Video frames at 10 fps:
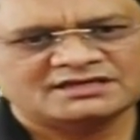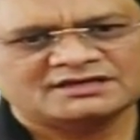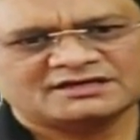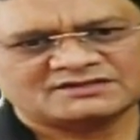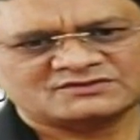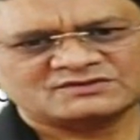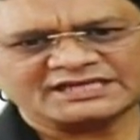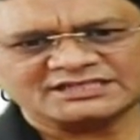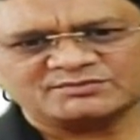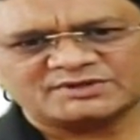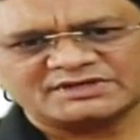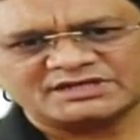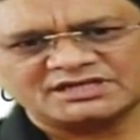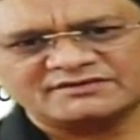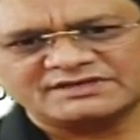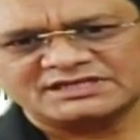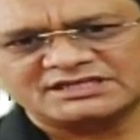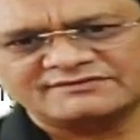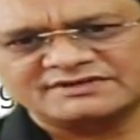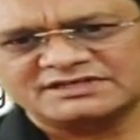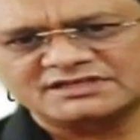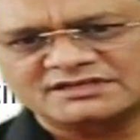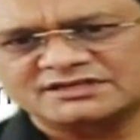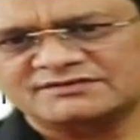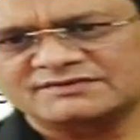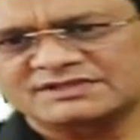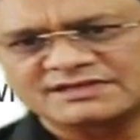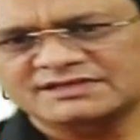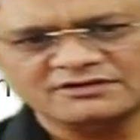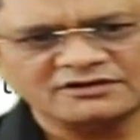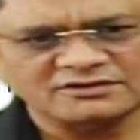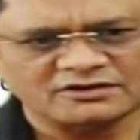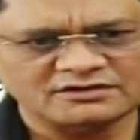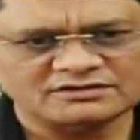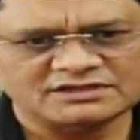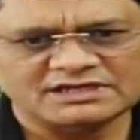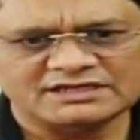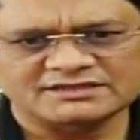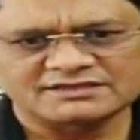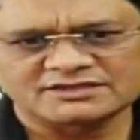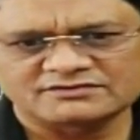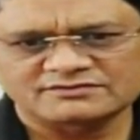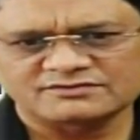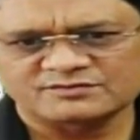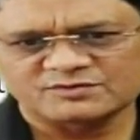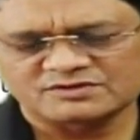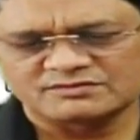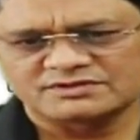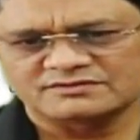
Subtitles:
A society permanent living in definite territory with central authority and executive responsibility,